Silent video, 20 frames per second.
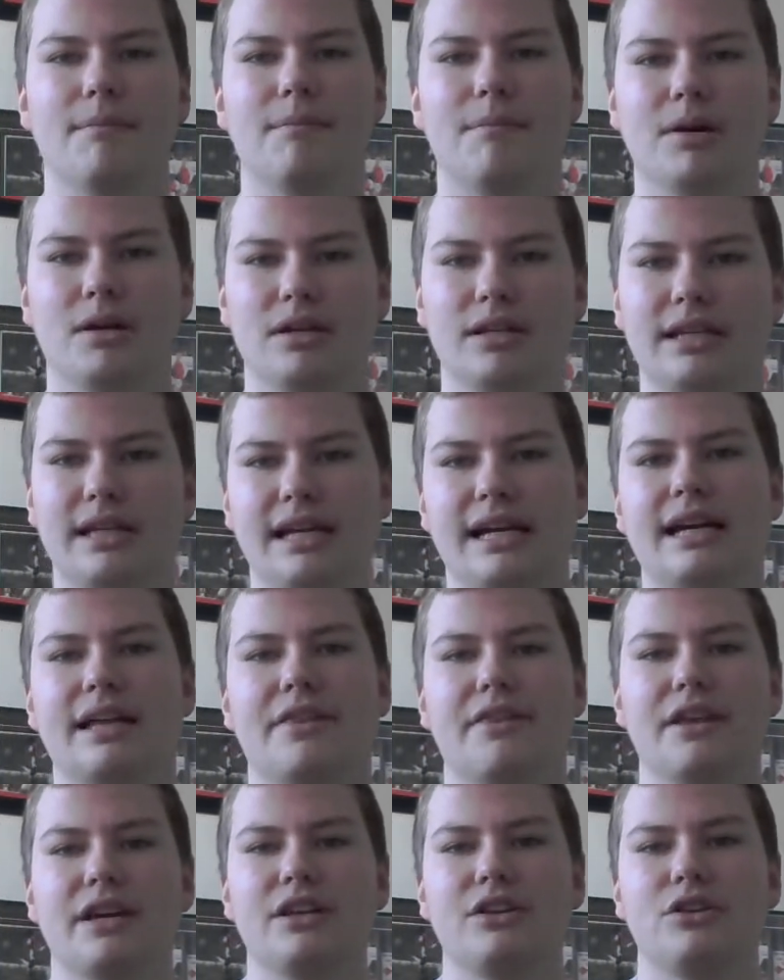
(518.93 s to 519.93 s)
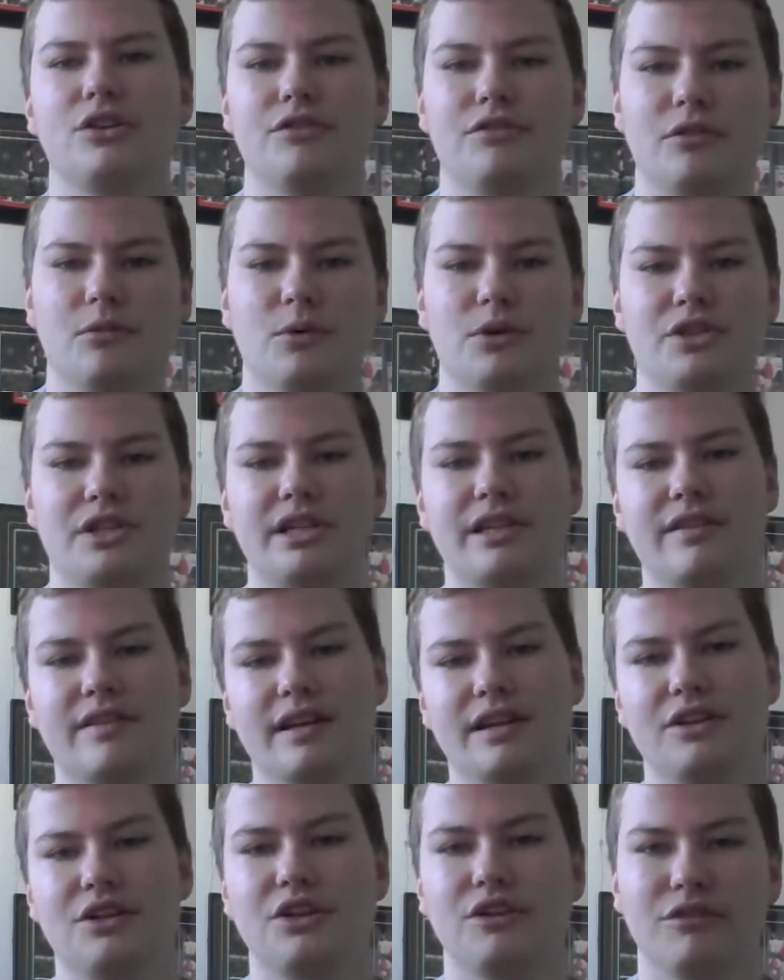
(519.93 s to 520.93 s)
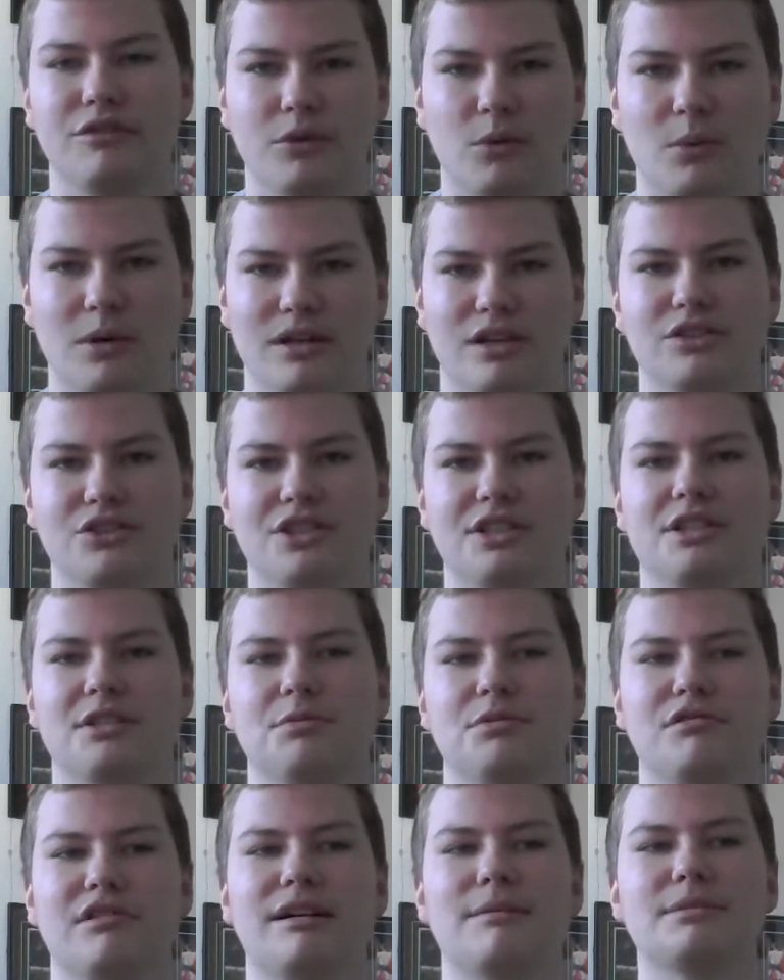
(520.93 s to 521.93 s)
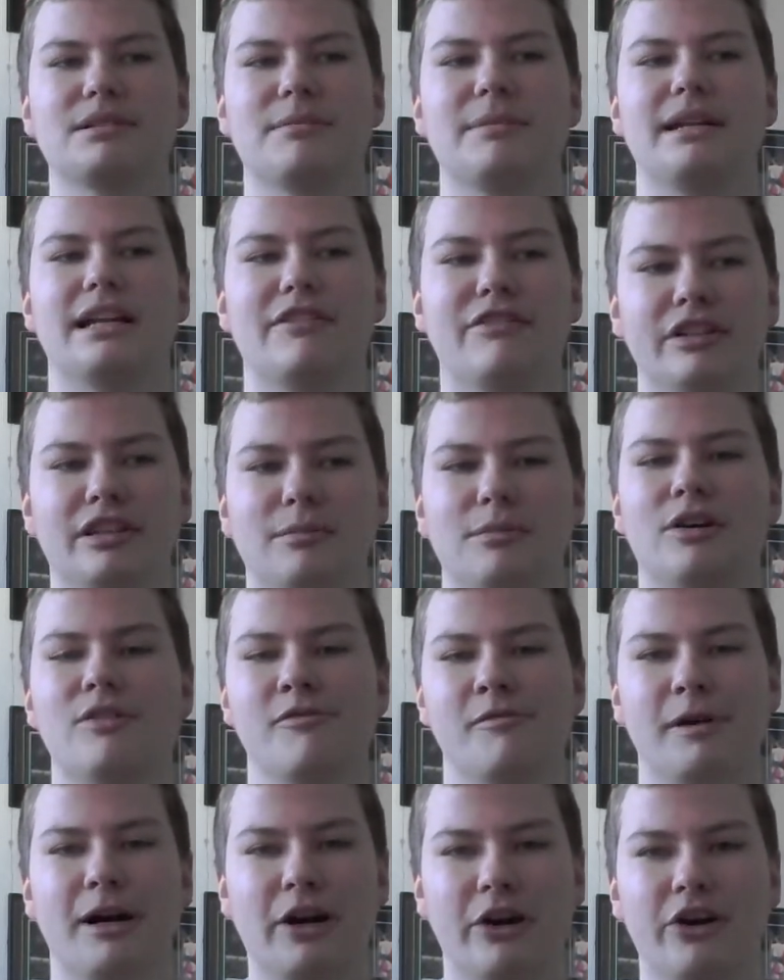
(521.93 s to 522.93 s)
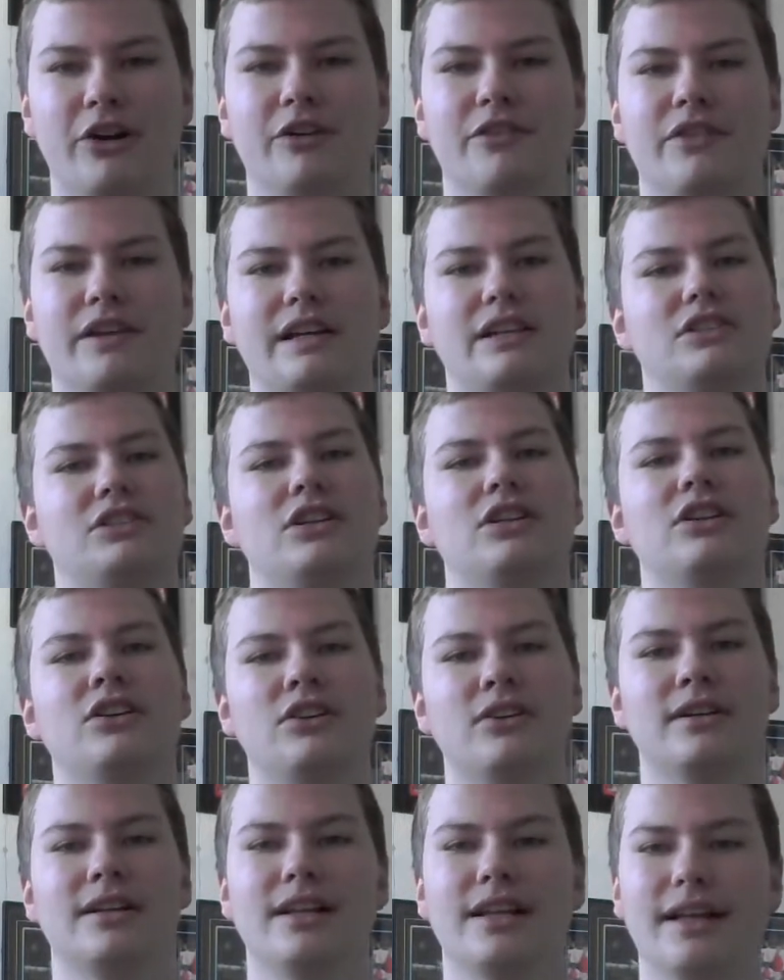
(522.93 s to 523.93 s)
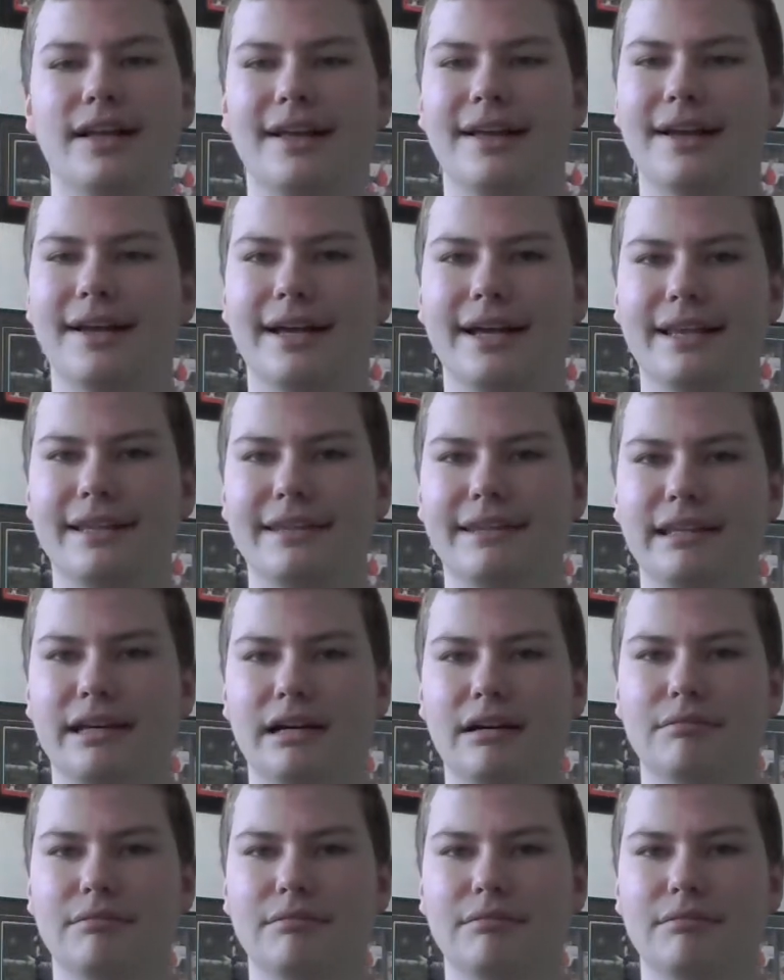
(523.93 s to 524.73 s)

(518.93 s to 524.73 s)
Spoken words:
But yeah, thank you for watching. Thank you for 100 subscribers. I mean that from the bottom of my heart. Thanks a lot. And